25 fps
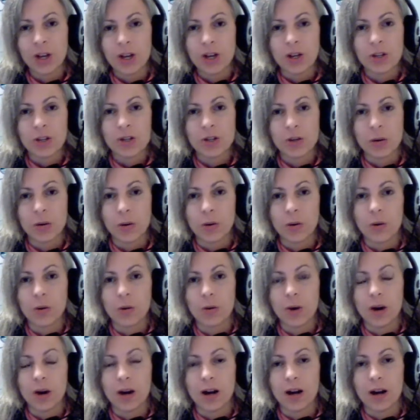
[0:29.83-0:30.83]

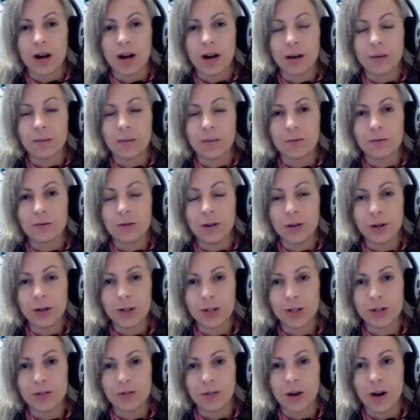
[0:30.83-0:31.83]
So,
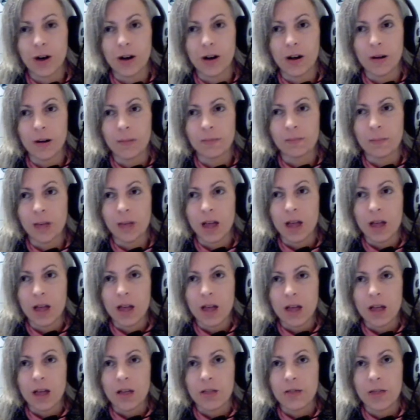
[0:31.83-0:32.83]
first of all,
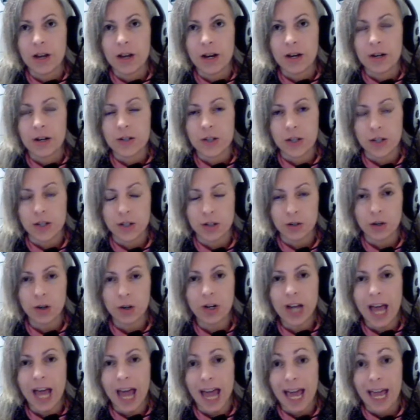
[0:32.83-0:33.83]
there's a
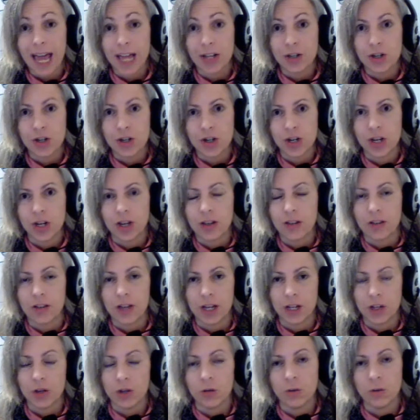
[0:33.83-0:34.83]
certain edge
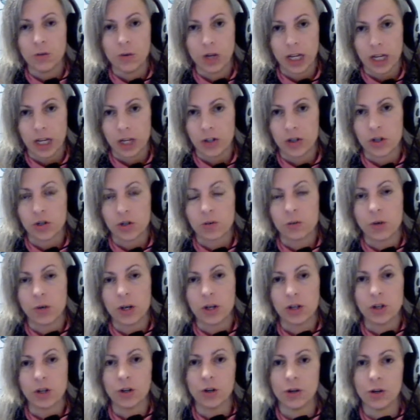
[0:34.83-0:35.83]
that you reach
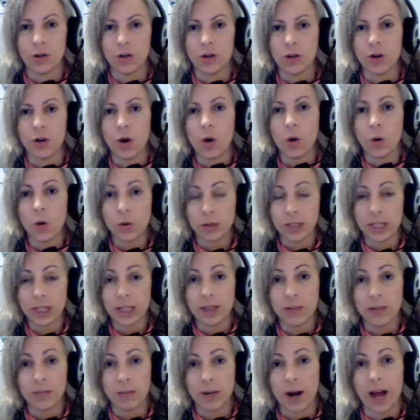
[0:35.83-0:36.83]
when you're
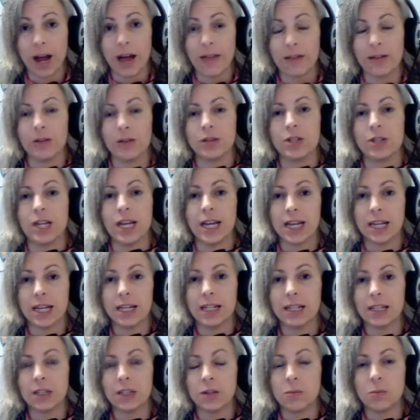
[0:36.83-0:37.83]
holding the breath and you take in
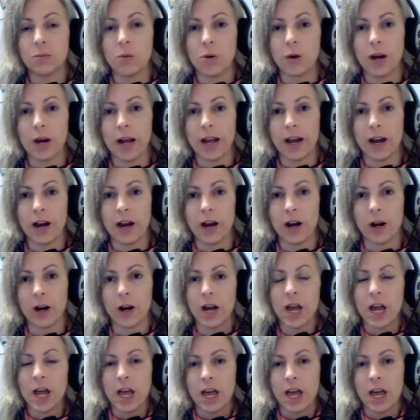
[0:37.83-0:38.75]
a little more air.